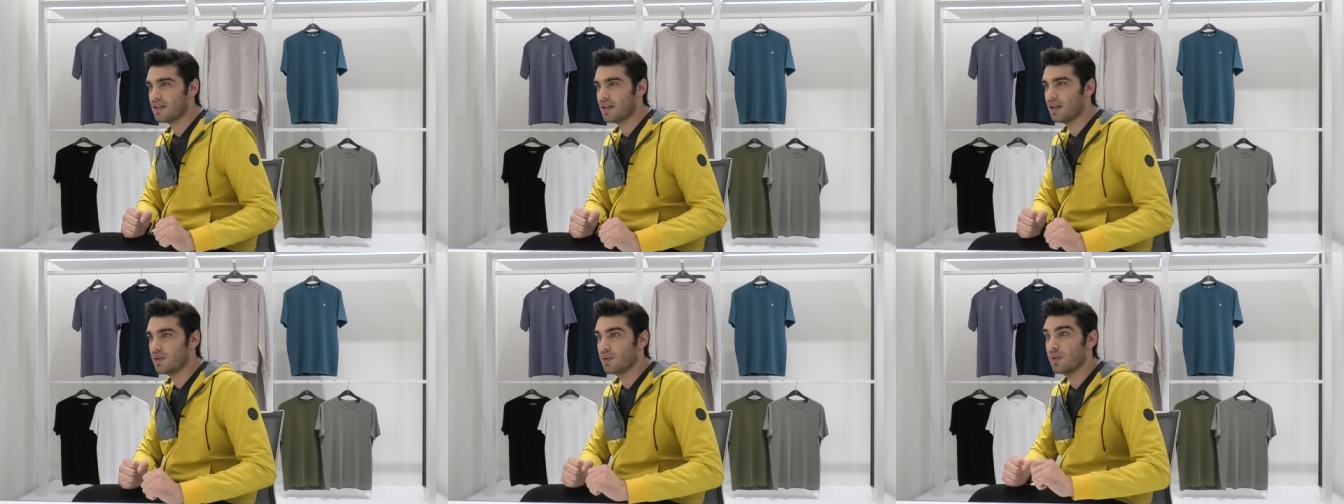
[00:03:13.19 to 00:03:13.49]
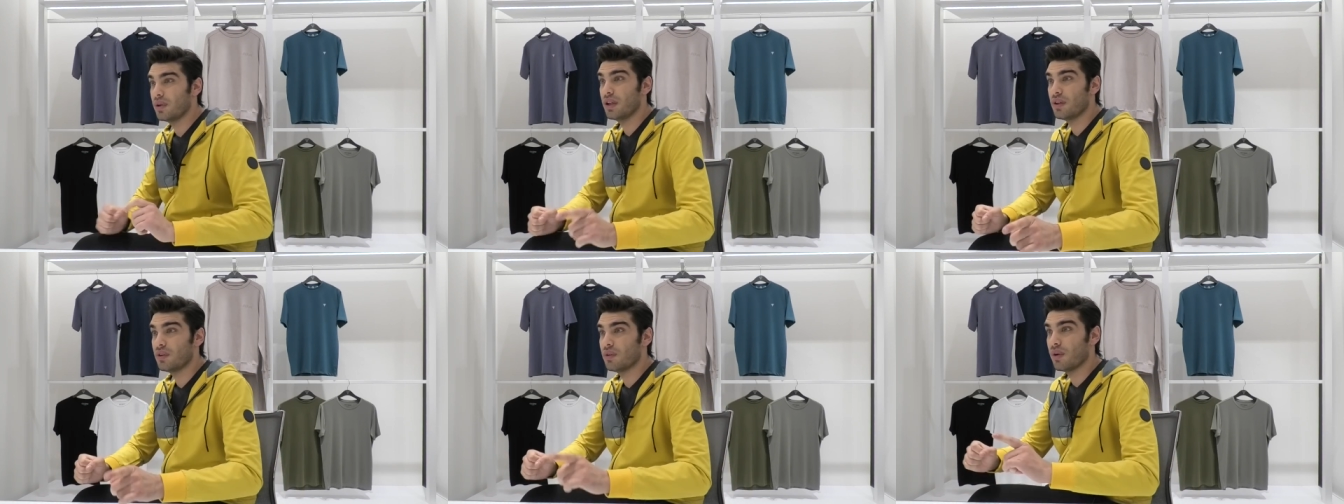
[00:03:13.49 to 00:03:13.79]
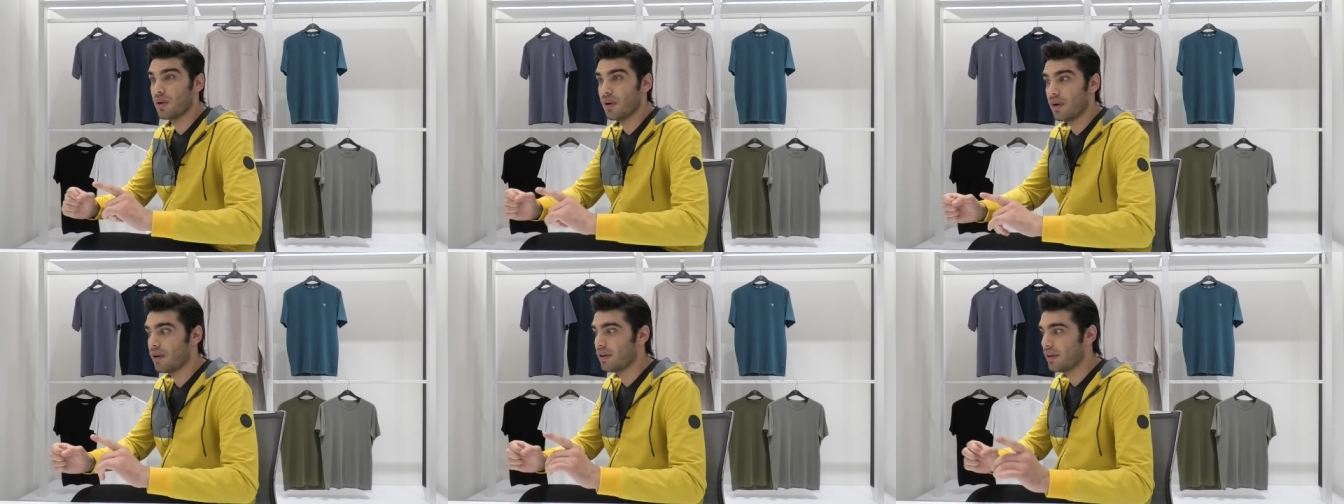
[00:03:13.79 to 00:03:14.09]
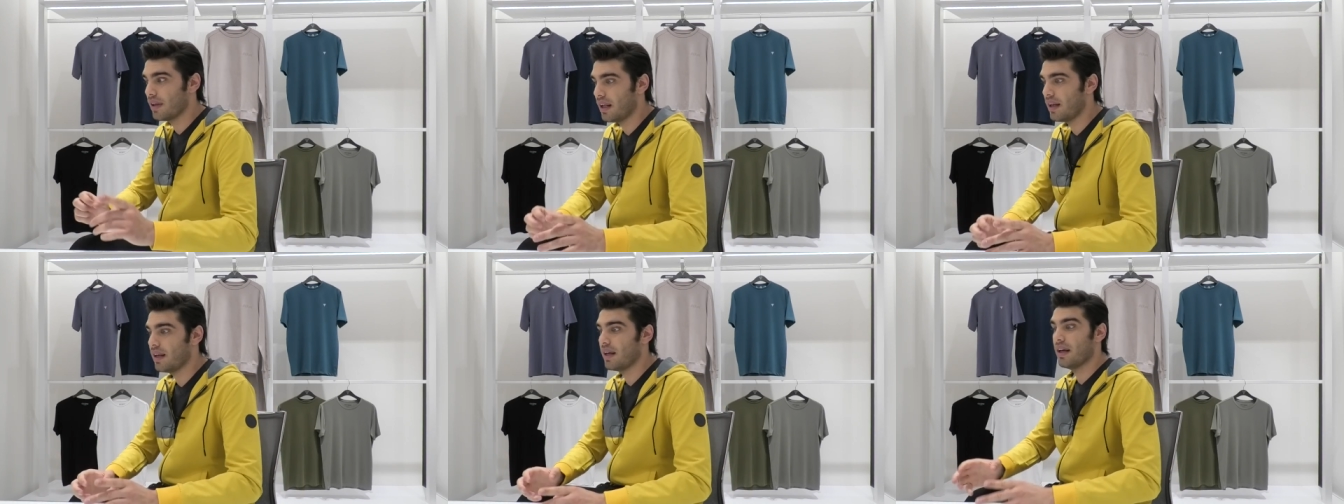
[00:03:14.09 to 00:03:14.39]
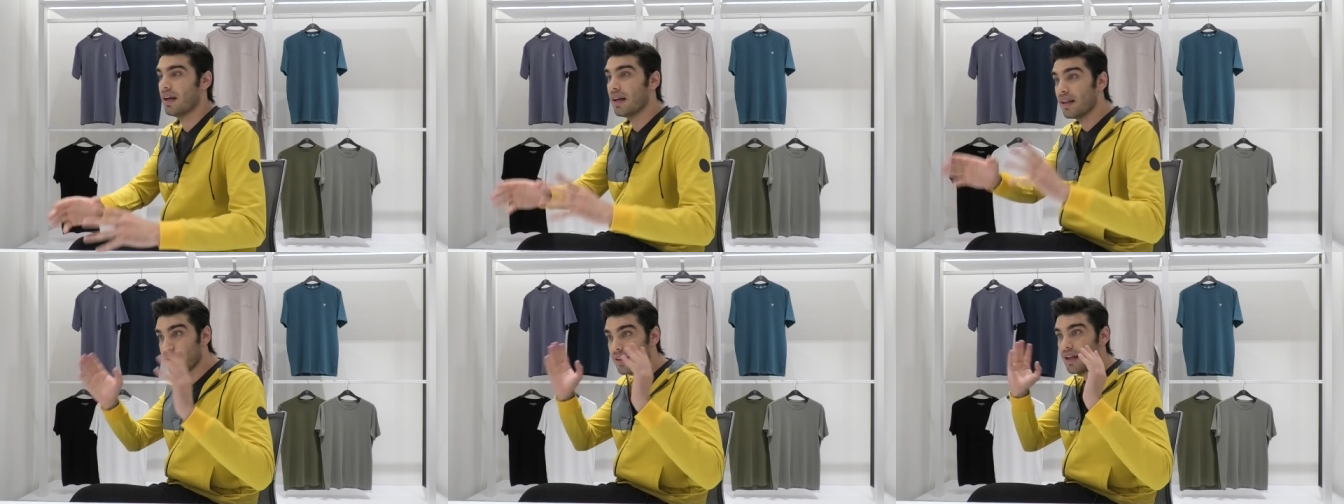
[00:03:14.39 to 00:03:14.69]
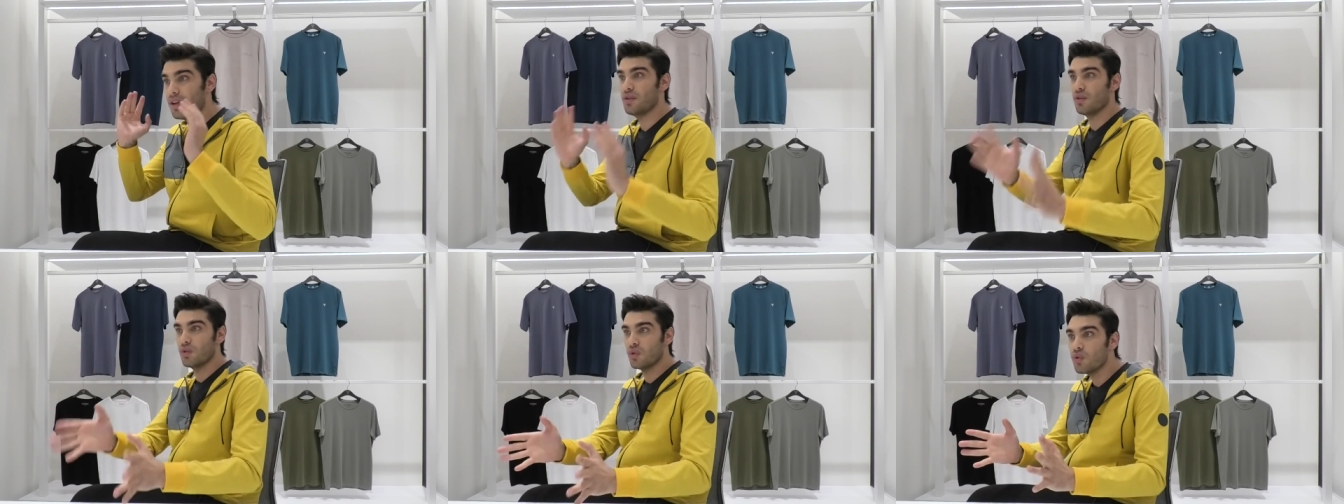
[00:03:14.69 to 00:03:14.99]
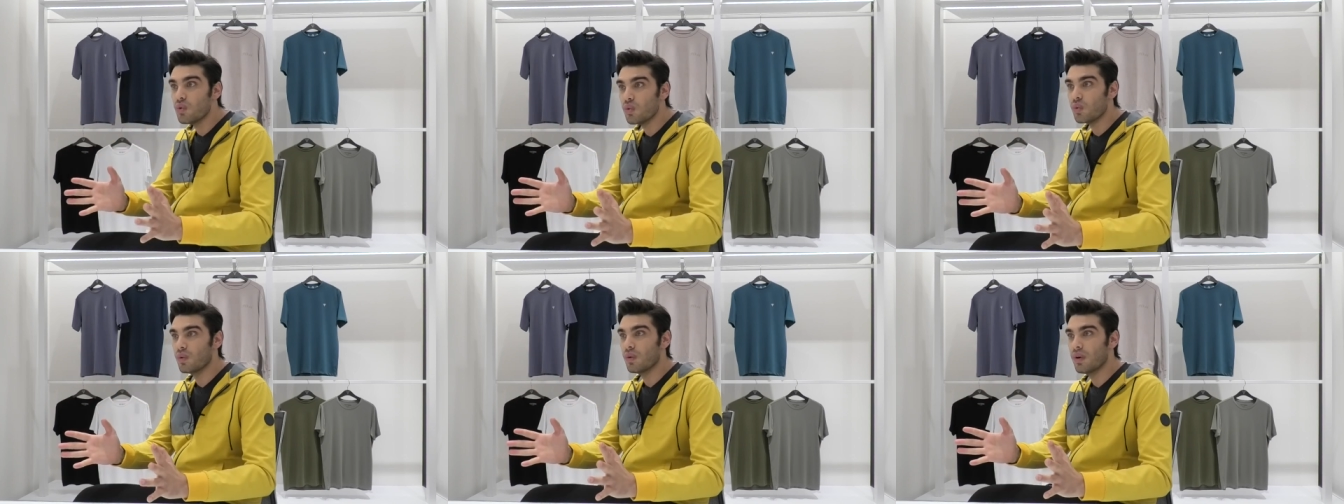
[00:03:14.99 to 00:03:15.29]
Uh, you need to learn, then, and then you
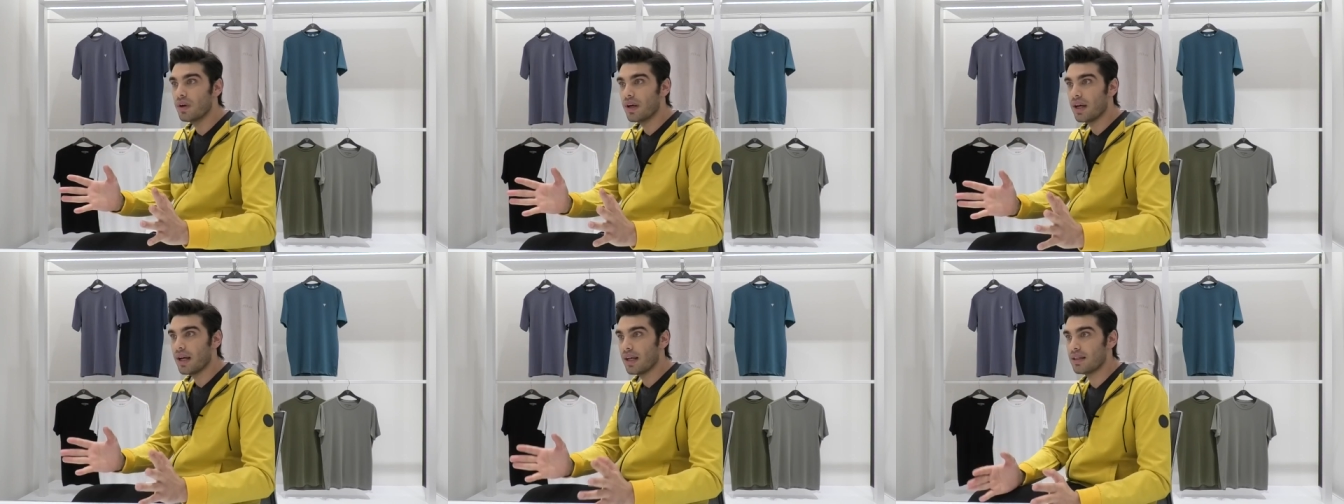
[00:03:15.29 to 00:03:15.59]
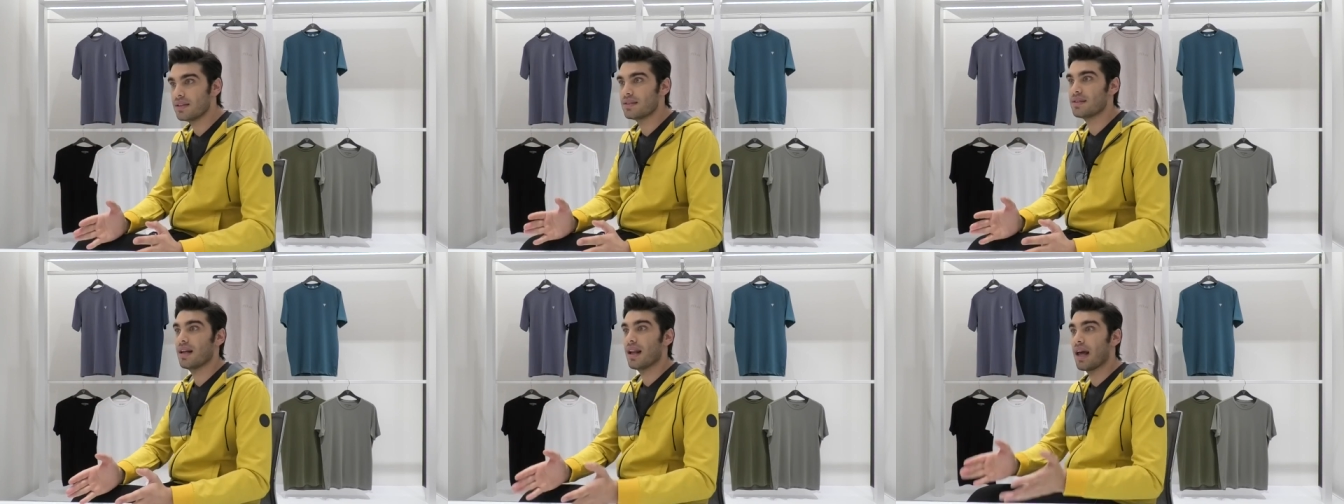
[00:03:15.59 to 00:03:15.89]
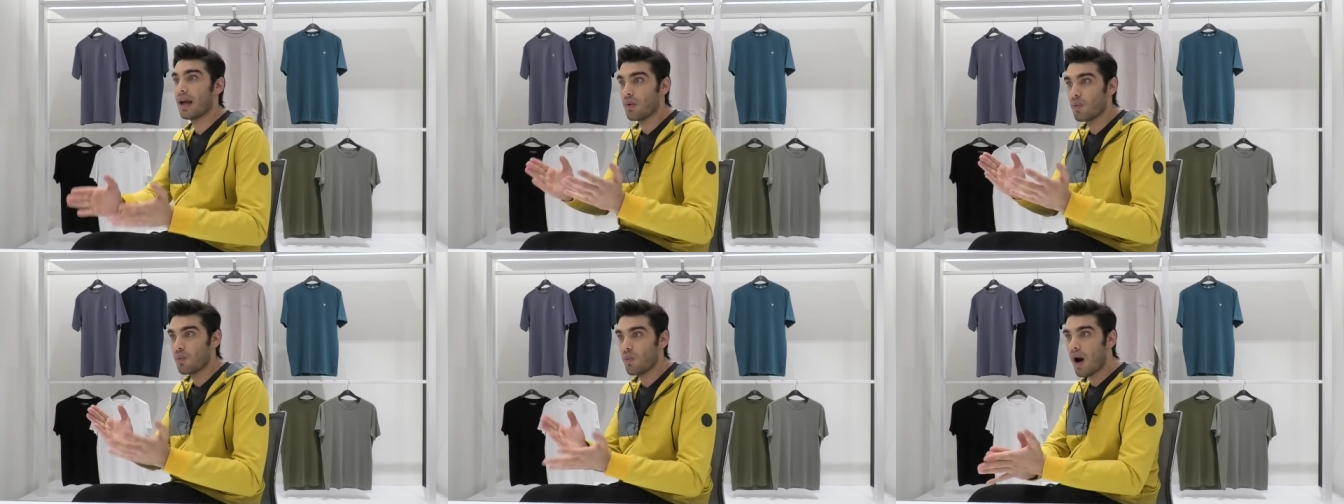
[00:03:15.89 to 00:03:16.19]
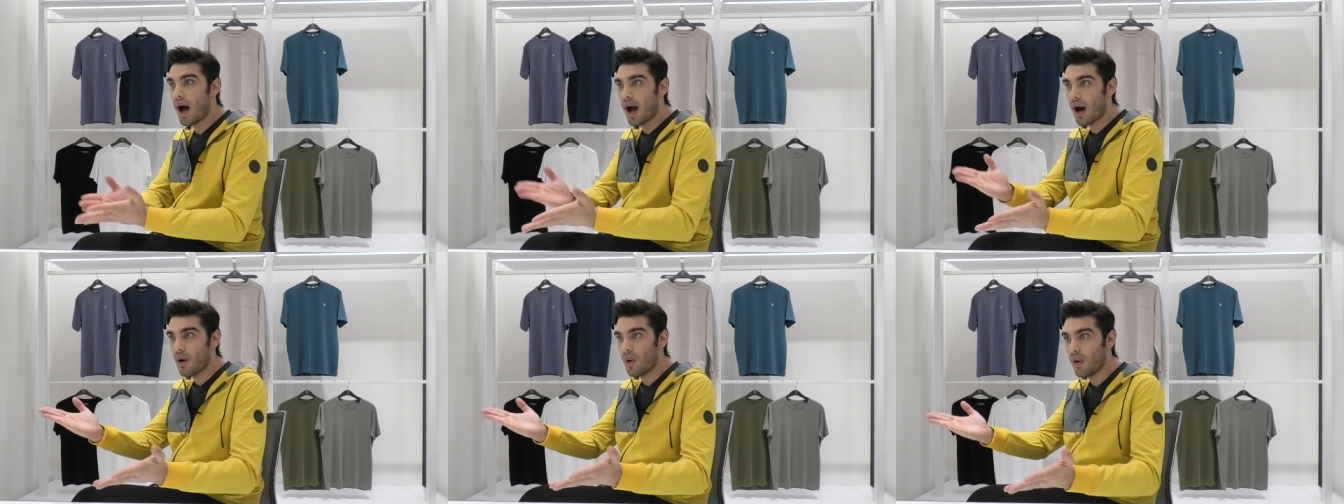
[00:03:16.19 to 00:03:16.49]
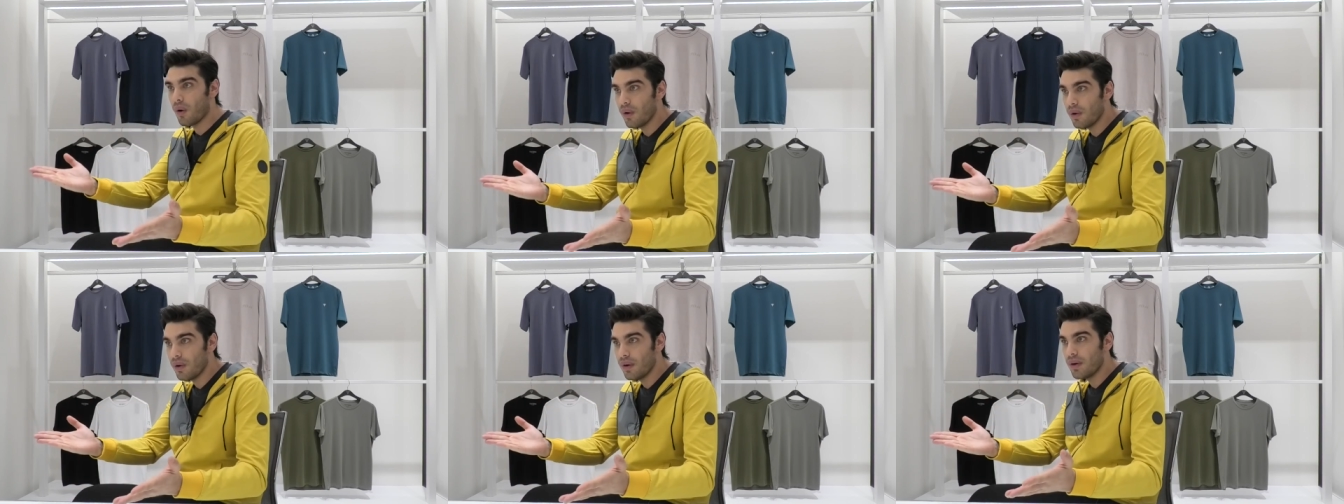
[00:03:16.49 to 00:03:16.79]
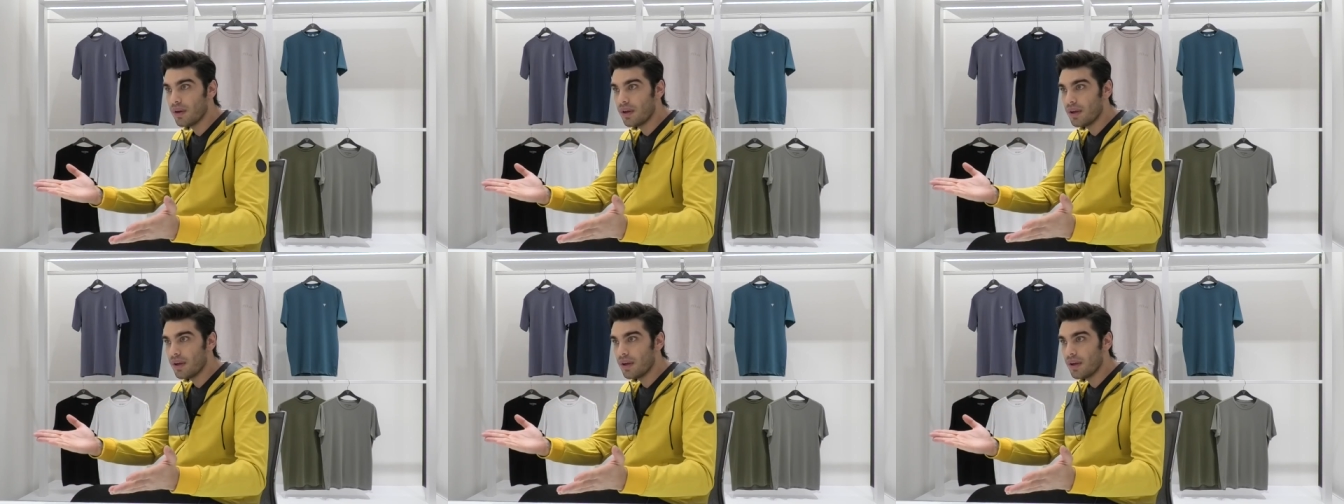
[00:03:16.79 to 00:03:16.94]
do. And he said like, wow.